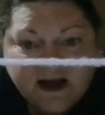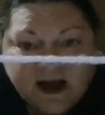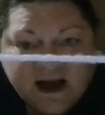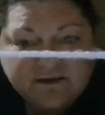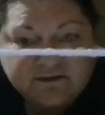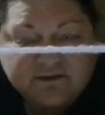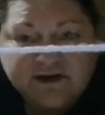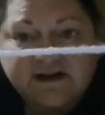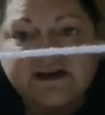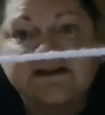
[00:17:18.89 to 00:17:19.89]
I
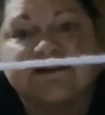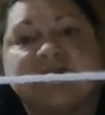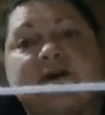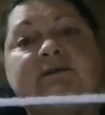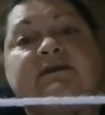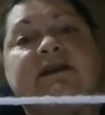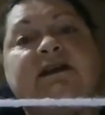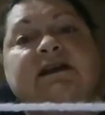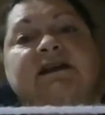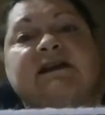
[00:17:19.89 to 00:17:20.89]
really don't
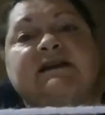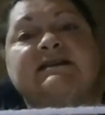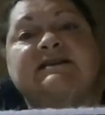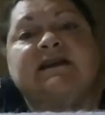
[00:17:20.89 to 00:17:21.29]
think it is.